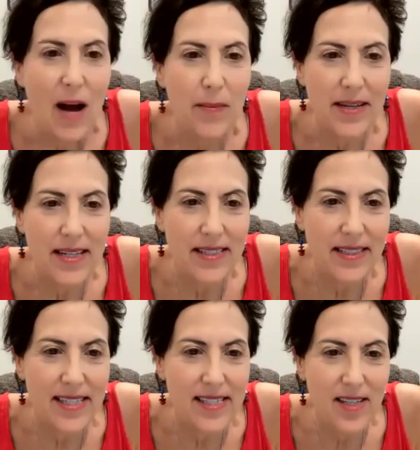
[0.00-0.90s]
um, it,
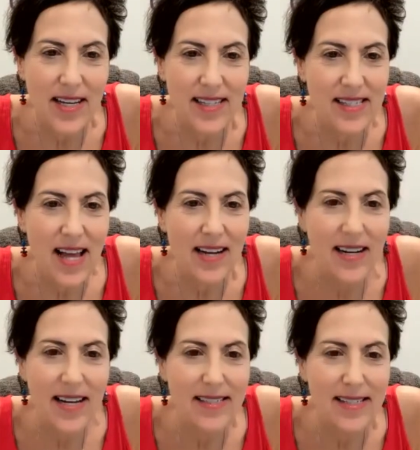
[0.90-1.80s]
Lisa, that's not
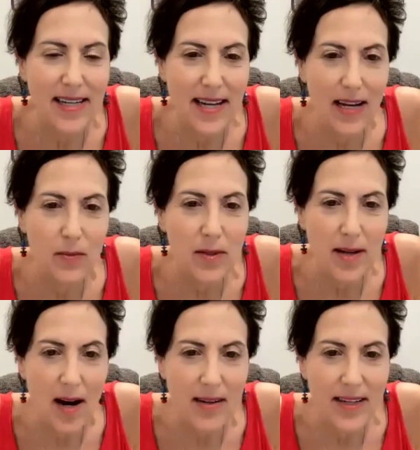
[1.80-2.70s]
a dead animal
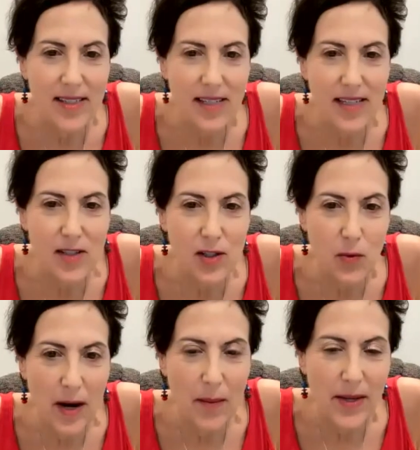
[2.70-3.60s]
carcass. It's
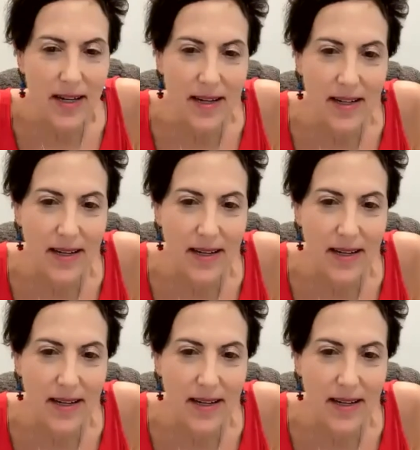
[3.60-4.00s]
ceramic.